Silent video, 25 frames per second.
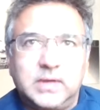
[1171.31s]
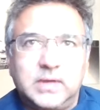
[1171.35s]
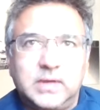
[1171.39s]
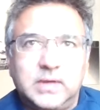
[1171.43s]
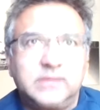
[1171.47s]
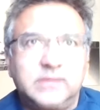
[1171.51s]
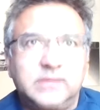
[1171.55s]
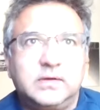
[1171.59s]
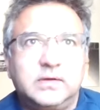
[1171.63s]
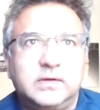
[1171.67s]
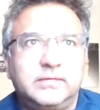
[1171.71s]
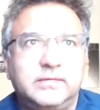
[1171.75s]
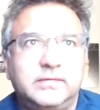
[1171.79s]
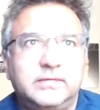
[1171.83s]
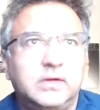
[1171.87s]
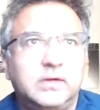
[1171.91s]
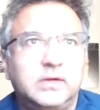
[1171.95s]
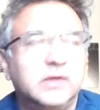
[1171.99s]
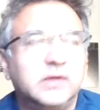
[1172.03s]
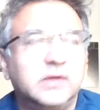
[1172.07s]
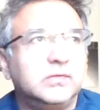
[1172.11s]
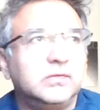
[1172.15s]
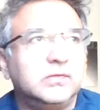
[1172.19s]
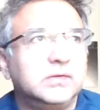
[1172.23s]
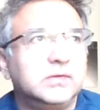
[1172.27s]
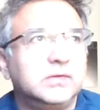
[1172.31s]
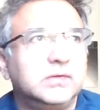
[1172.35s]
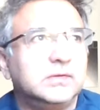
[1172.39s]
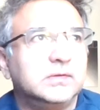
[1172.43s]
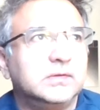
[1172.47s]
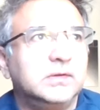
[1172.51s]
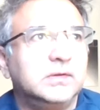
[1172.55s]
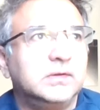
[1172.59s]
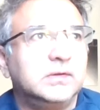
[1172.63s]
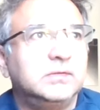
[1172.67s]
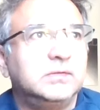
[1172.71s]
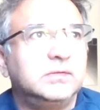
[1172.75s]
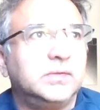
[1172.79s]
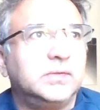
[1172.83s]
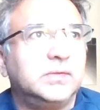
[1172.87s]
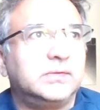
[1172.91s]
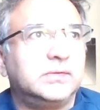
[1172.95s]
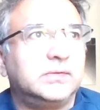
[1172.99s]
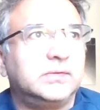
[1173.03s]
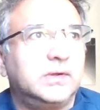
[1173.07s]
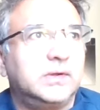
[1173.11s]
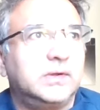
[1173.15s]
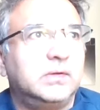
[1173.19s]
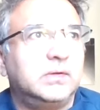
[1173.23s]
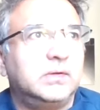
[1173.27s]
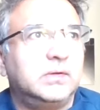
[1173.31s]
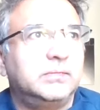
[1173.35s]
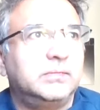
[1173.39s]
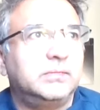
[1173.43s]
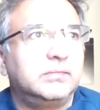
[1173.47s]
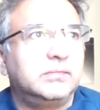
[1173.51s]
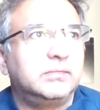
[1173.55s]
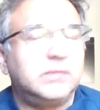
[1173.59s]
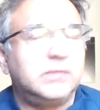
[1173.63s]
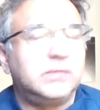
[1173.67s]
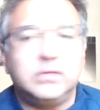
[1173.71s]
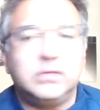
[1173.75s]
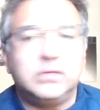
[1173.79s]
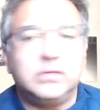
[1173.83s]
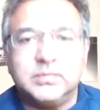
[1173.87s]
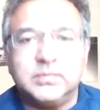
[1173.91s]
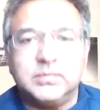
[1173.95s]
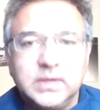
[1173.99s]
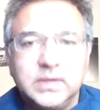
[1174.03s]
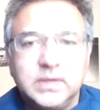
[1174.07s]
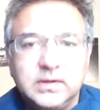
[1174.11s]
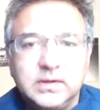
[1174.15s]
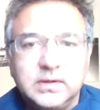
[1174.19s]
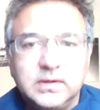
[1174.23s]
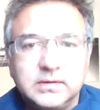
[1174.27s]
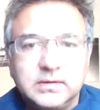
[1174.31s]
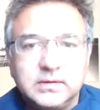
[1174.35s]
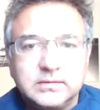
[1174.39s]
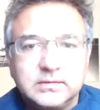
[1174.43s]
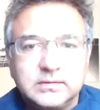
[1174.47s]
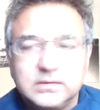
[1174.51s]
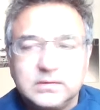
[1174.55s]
I thought philosophy is at least supposed to help human beings.